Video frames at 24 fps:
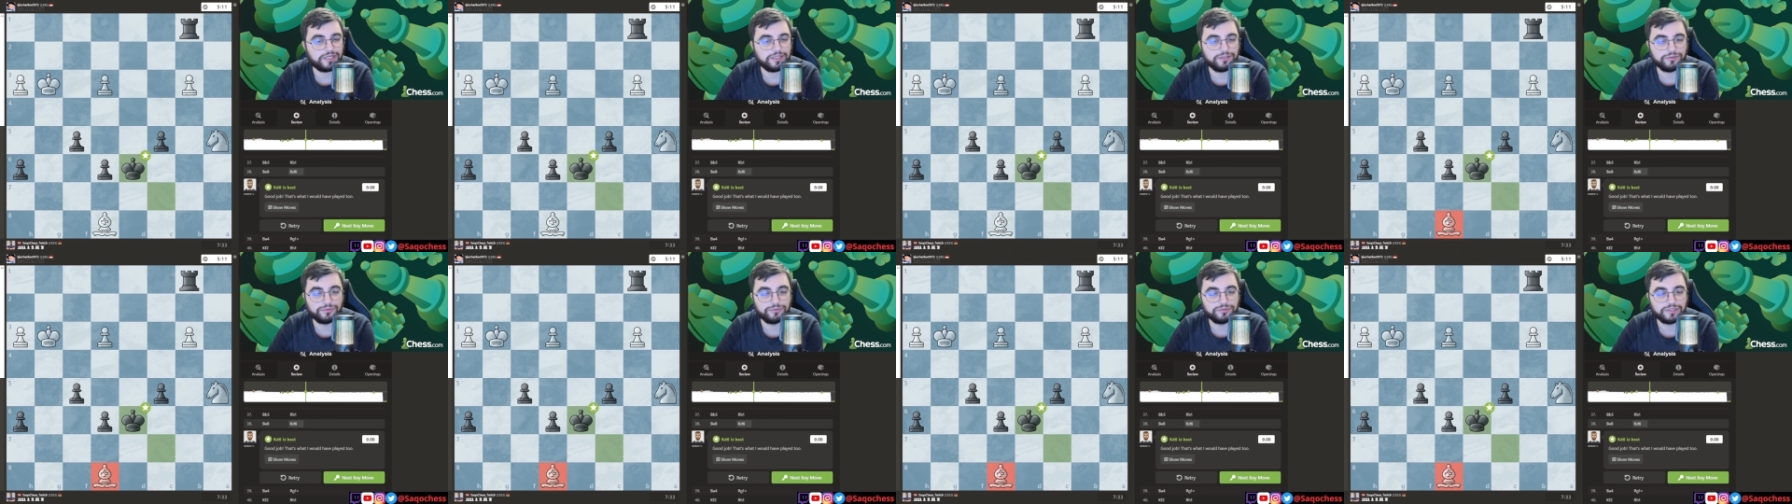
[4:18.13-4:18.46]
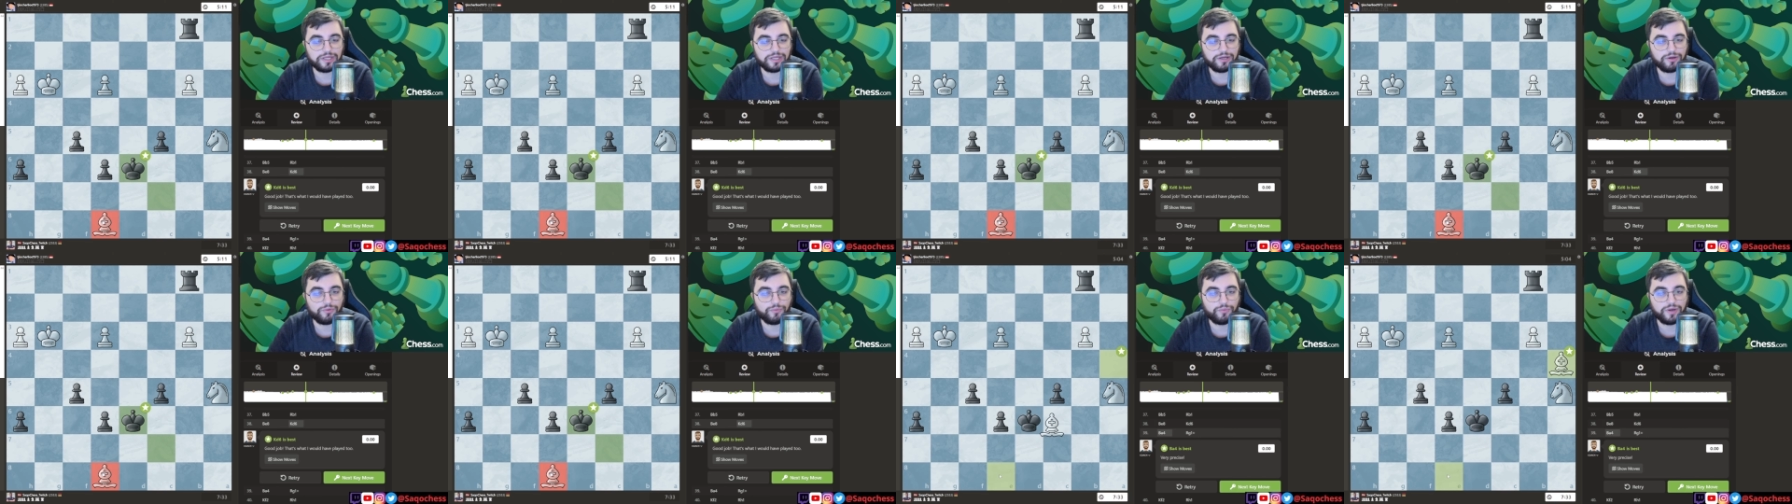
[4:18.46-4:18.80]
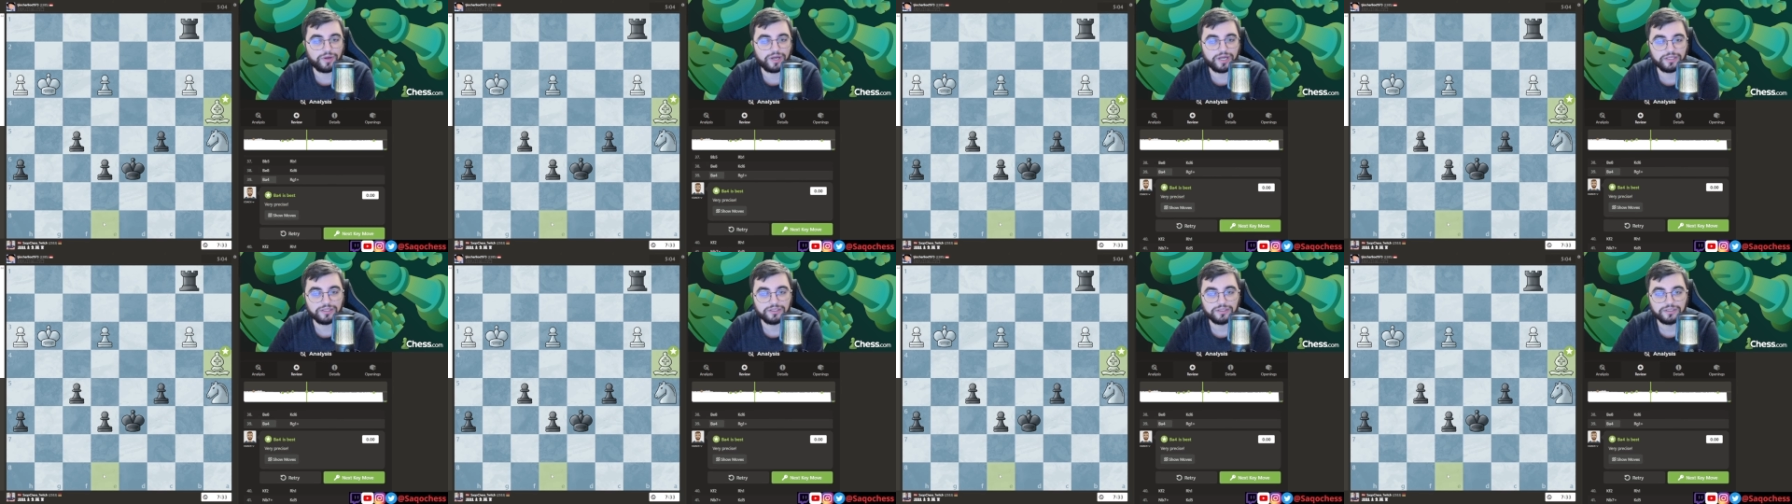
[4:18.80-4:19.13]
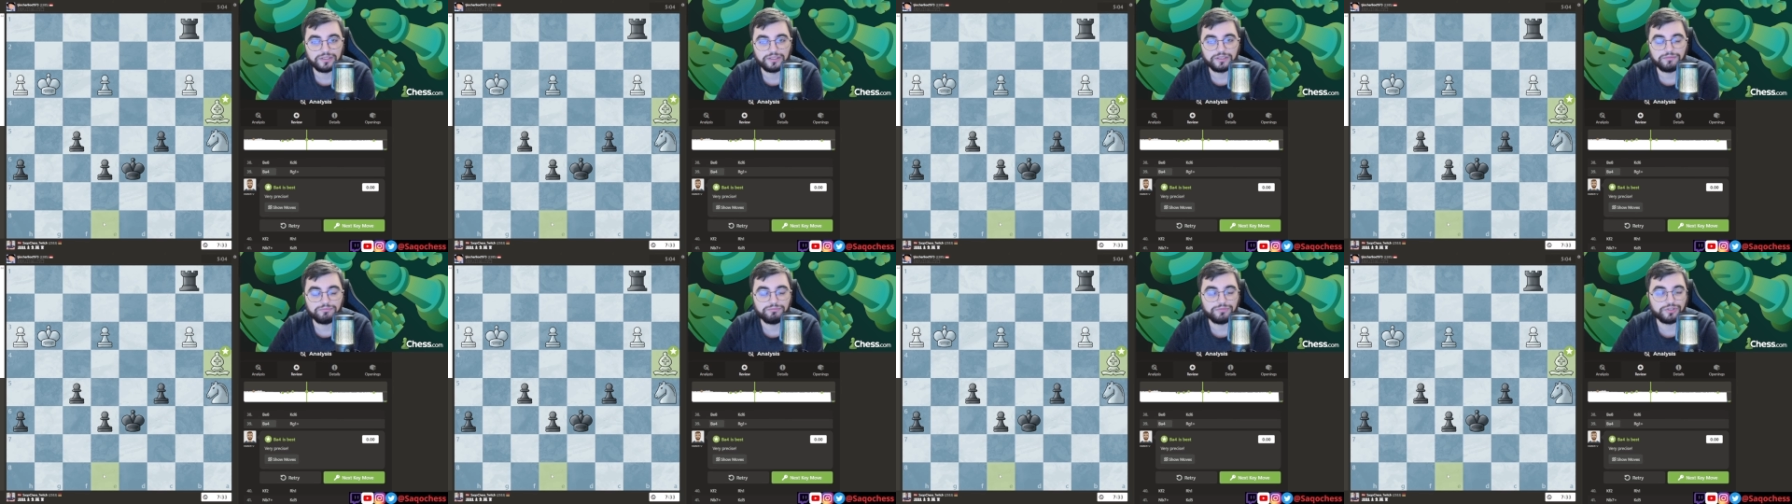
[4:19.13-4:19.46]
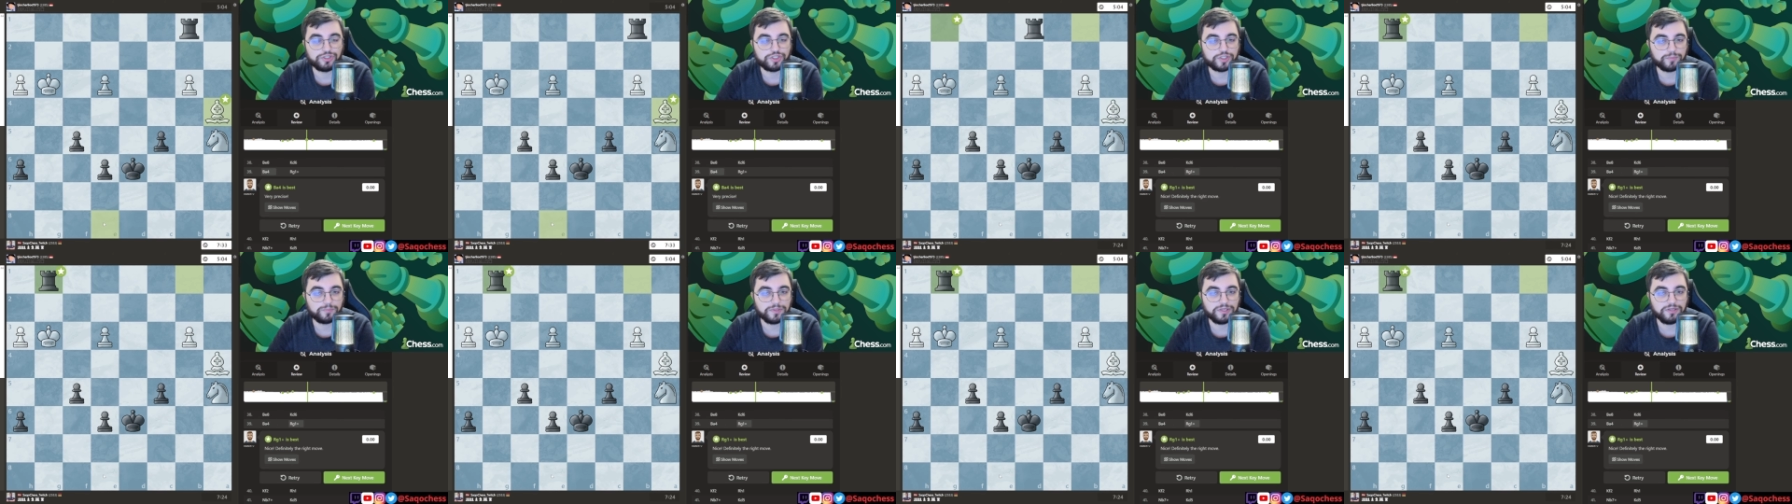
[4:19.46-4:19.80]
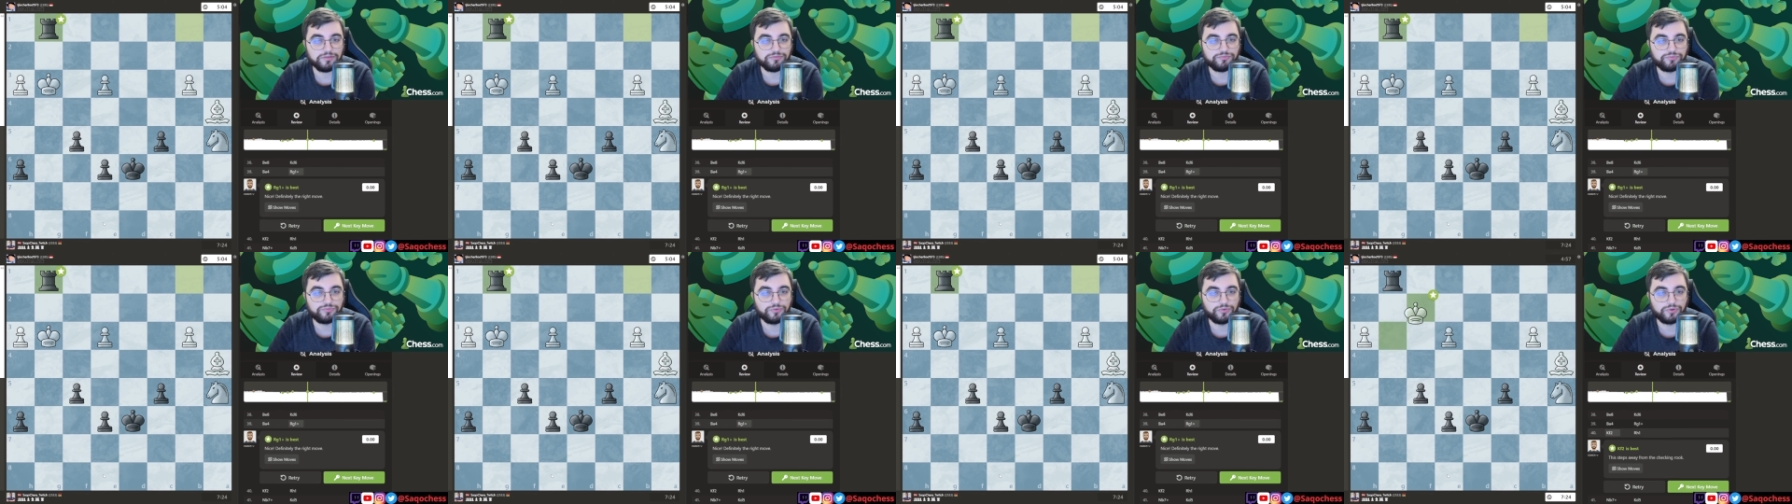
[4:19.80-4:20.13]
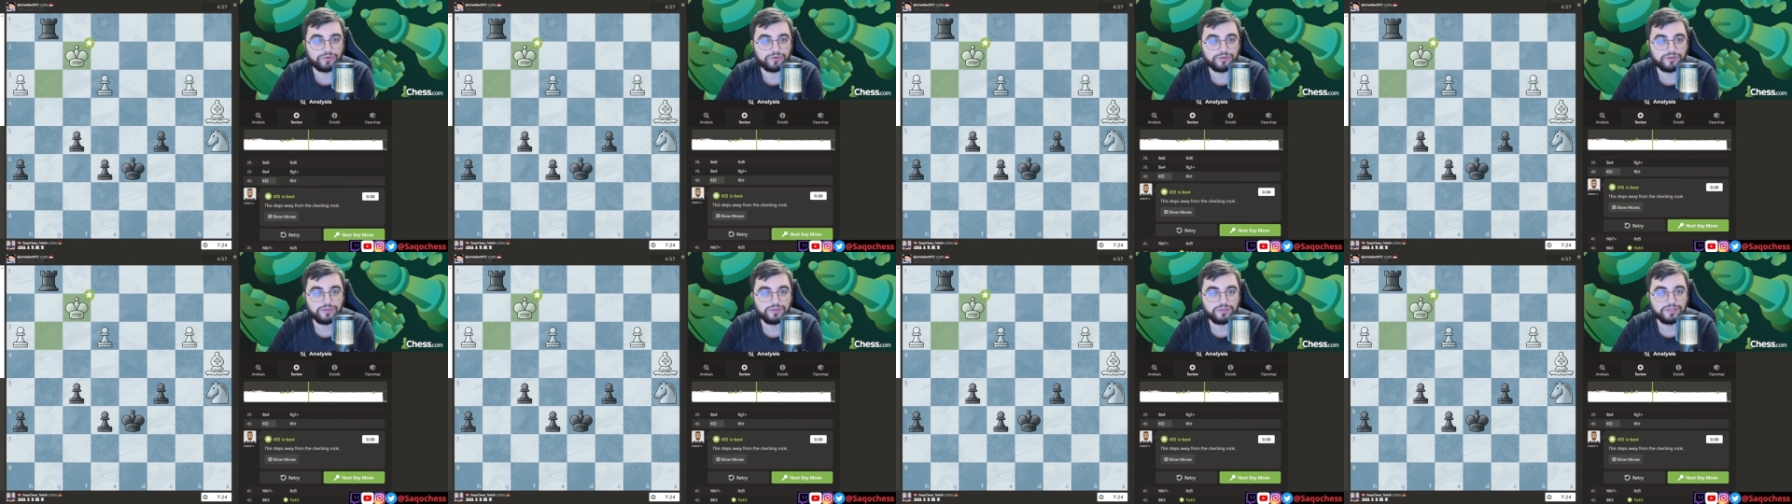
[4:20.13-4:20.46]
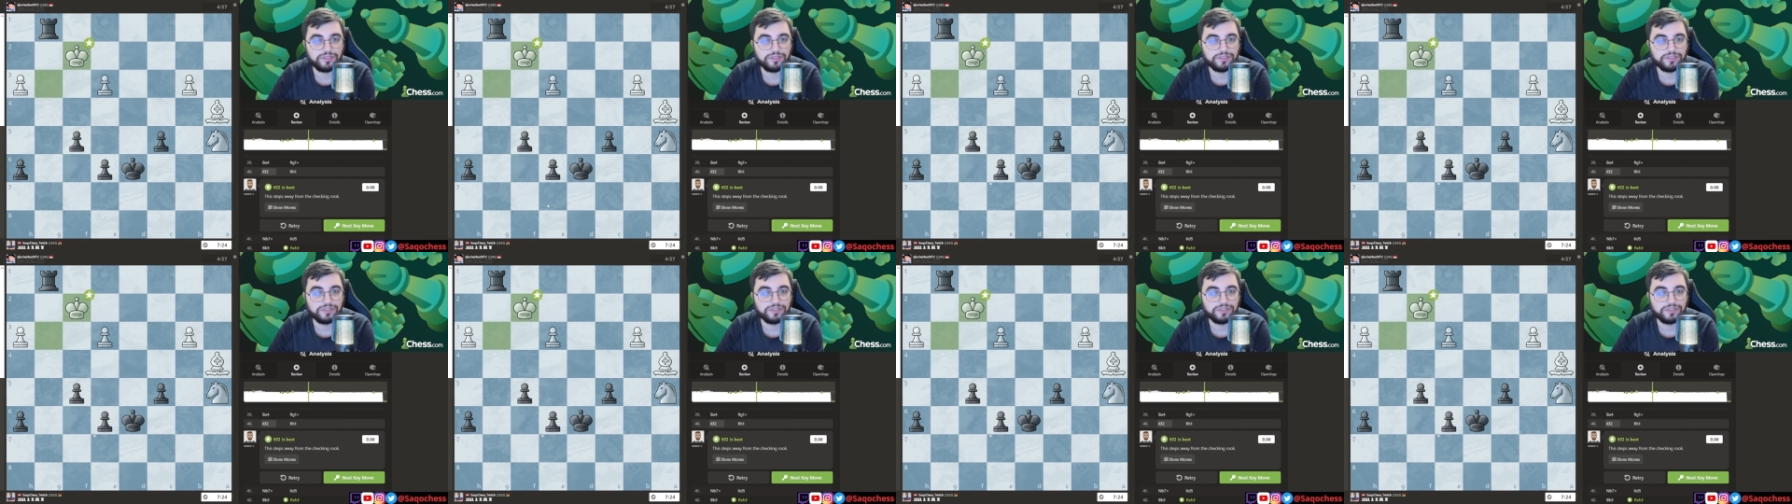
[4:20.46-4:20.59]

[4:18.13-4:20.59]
I don't know why. Bishop a4.